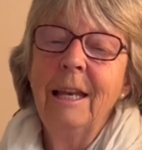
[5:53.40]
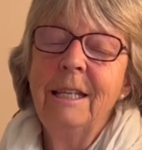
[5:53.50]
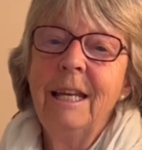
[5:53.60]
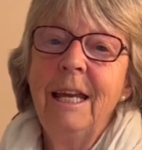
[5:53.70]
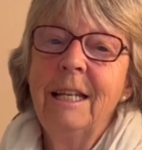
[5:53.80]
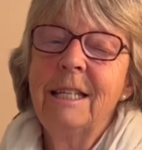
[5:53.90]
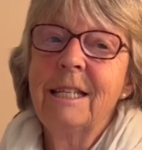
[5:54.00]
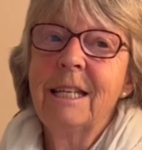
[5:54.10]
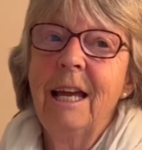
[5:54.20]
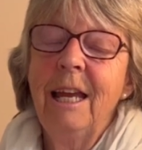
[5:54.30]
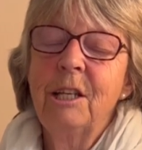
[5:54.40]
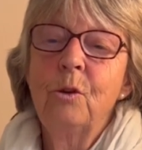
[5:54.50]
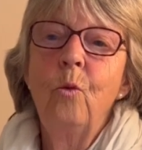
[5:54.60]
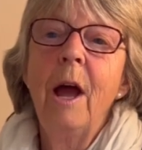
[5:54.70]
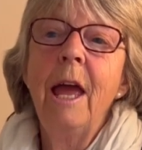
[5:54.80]
And it's
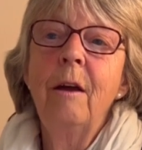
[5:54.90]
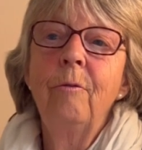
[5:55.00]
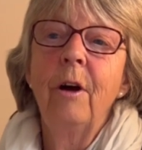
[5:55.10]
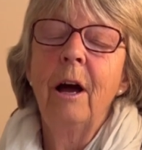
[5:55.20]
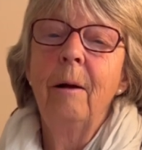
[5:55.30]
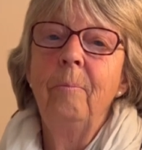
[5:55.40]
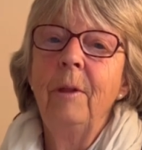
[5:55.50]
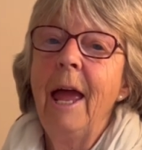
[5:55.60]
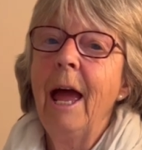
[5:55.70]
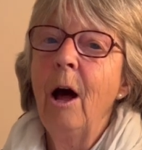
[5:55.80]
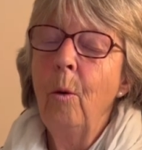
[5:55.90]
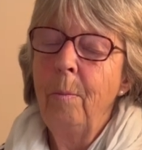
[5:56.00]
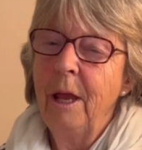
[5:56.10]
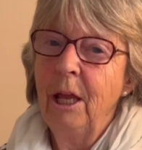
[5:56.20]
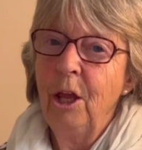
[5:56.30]
a way of
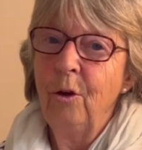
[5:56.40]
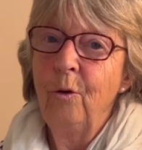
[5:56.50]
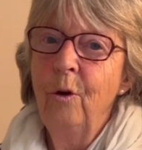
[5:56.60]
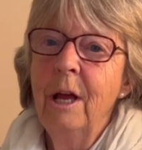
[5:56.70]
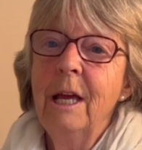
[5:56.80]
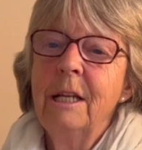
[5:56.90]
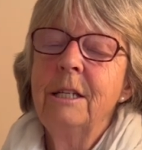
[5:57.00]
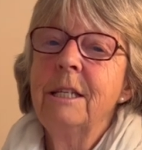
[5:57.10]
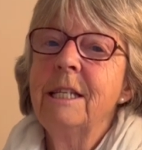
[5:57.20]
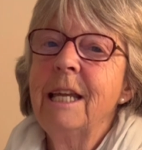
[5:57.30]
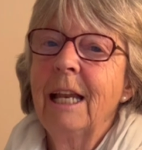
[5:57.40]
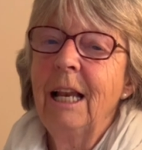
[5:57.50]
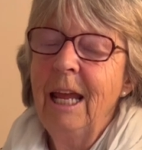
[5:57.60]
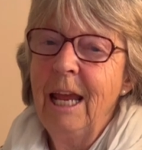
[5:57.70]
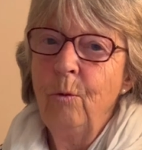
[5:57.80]
helping you to
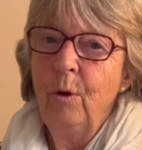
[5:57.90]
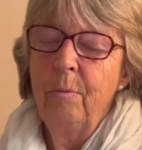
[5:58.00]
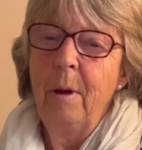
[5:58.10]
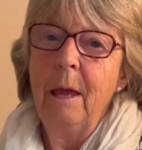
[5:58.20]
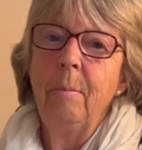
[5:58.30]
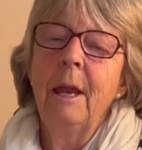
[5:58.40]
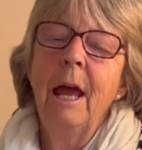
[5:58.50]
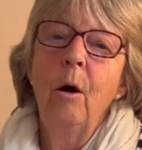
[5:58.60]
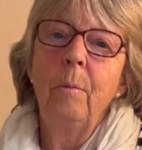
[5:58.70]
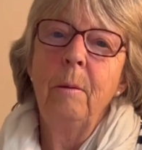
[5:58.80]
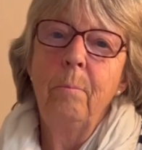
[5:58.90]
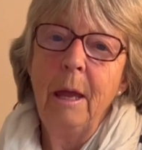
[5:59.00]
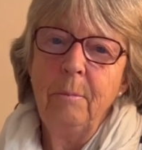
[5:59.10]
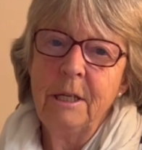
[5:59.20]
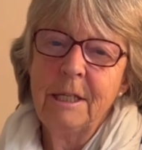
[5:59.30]
settle in with baby and helping
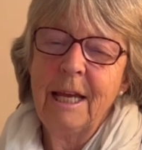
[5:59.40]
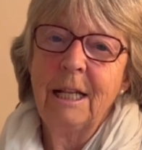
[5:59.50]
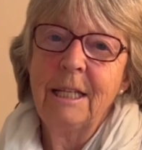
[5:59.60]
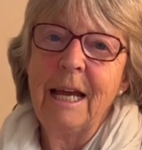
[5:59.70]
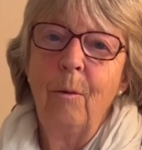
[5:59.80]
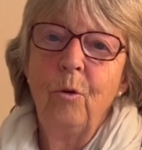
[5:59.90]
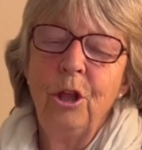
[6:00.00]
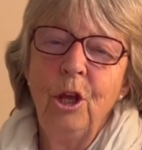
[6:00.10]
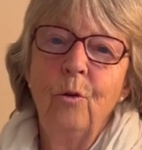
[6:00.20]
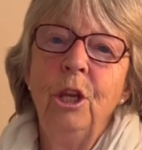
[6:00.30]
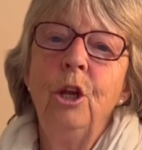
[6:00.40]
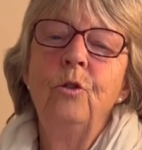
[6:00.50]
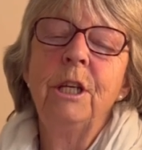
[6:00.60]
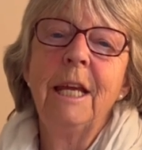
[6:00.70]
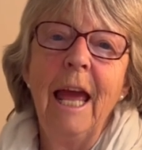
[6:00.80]
baby to settle down with you,
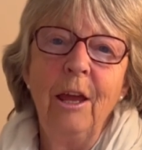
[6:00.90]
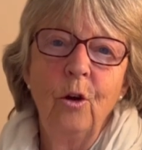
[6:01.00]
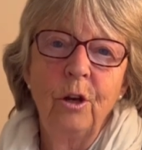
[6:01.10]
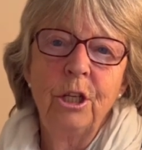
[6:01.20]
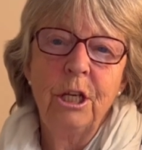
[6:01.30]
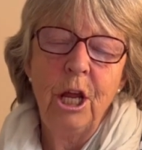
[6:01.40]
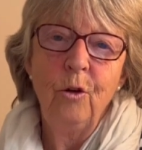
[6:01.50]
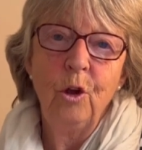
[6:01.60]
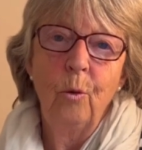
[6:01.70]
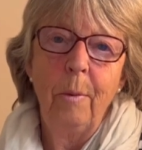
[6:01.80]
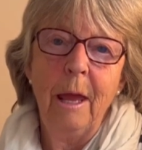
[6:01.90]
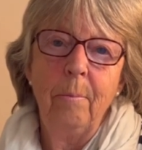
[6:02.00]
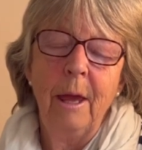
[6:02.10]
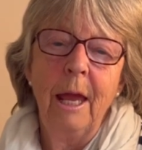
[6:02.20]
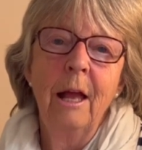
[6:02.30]
and you to get to know your
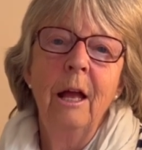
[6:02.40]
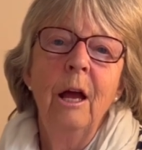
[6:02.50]
baby